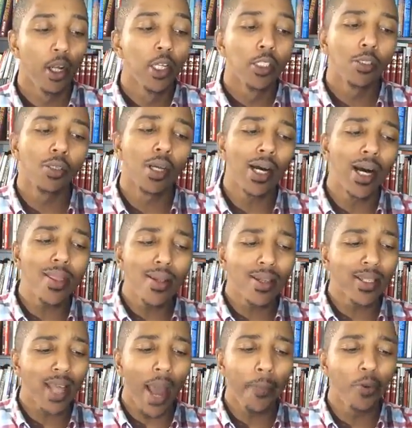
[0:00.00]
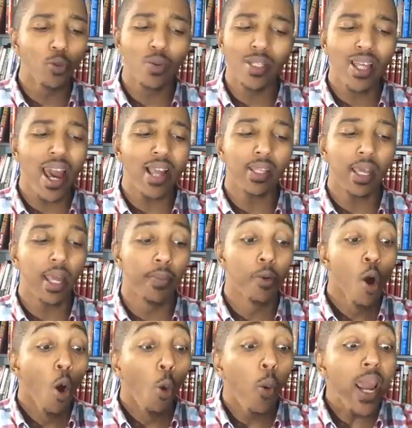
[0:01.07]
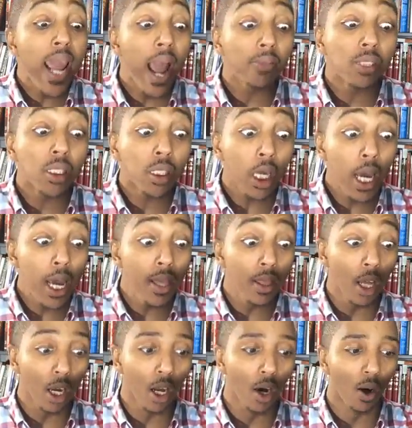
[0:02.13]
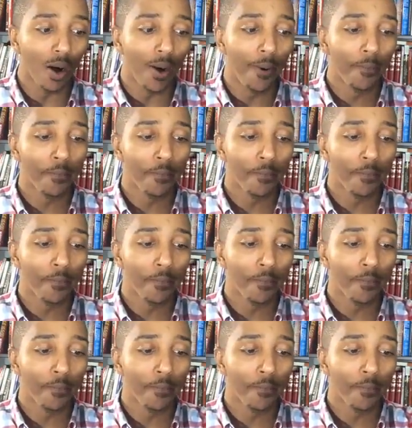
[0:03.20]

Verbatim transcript: So the other disciples were saying to him, We have seen the Lord.